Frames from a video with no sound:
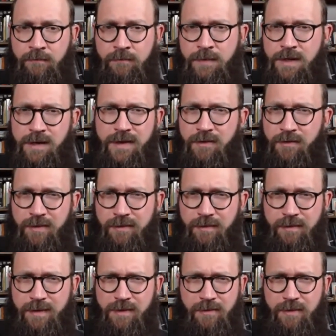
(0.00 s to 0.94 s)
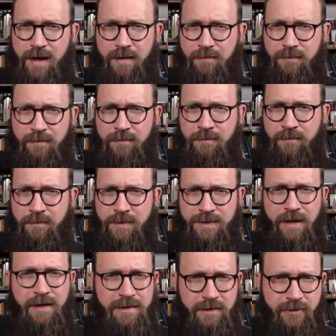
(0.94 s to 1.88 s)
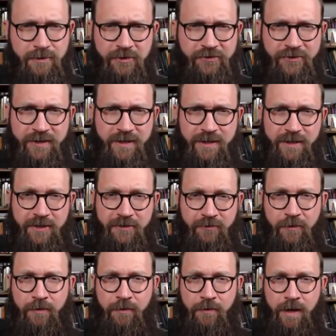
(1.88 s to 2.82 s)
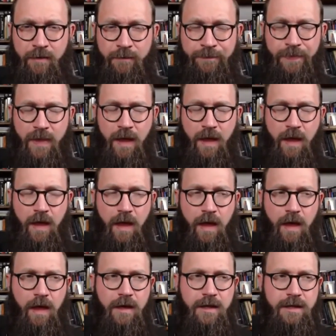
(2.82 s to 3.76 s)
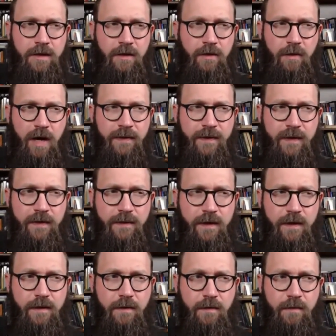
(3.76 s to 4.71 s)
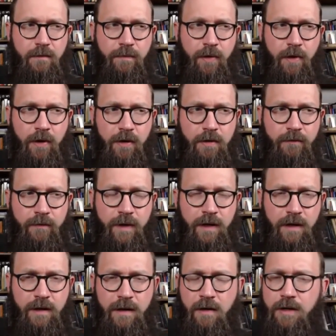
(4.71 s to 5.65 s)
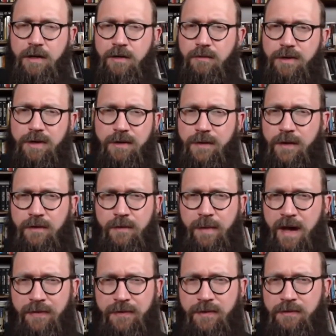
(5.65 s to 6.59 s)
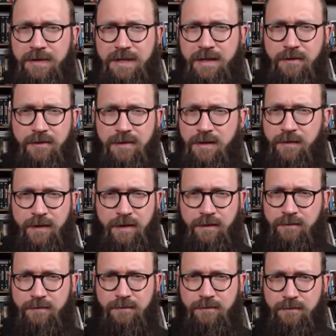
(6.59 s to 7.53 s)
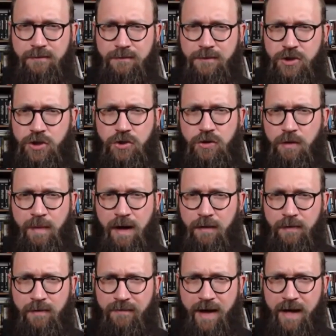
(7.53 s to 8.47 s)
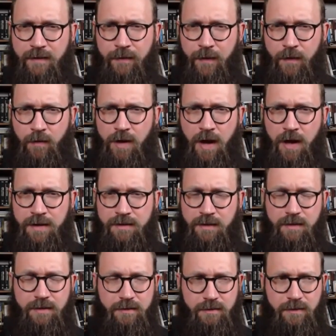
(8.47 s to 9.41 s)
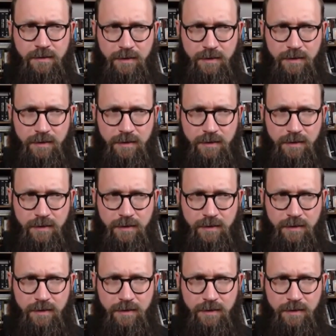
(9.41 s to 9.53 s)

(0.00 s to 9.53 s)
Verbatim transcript: No, there were there were dozen Christianities running around. So I think that part of and now I don't want to go the other path too and say there's nothing true about the fact that there were Gnostics.